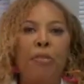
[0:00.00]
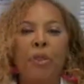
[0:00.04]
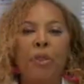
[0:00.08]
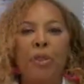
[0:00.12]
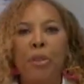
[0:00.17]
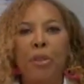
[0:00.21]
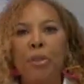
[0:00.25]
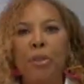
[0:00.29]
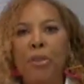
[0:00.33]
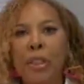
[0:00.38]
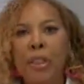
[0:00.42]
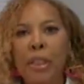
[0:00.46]
For
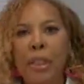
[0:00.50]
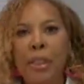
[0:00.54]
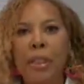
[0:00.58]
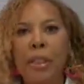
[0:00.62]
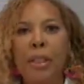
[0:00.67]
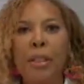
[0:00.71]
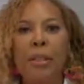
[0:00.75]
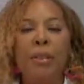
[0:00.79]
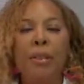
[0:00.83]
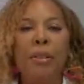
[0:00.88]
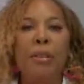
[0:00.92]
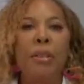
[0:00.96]
13
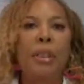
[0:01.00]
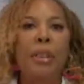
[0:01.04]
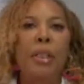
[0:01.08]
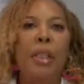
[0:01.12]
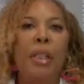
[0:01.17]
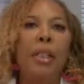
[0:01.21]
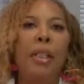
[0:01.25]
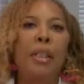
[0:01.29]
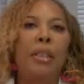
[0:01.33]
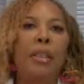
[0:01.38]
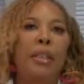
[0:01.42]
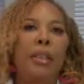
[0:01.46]
years,
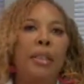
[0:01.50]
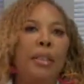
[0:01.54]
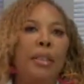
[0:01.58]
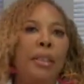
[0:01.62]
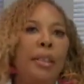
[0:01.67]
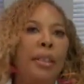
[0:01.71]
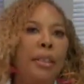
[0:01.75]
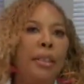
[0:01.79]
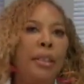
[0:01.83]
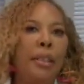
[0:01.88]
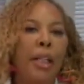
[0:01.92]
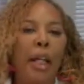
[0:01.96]
she
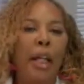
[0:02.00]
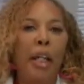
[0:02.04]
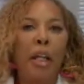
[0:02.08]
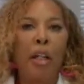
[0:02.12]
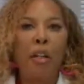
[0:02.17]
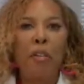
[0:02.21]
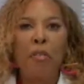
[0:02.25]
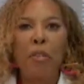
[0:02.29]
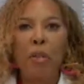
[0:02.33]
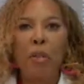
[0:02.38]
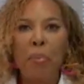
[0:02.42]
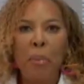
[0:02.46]
didn't
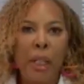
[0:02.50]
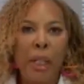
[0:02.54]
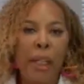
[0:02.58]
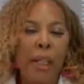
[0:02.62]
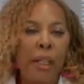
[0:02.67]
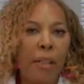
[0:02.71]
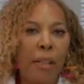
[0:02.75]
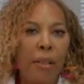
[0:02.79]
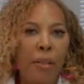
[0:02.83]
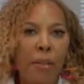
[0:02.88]
have a mate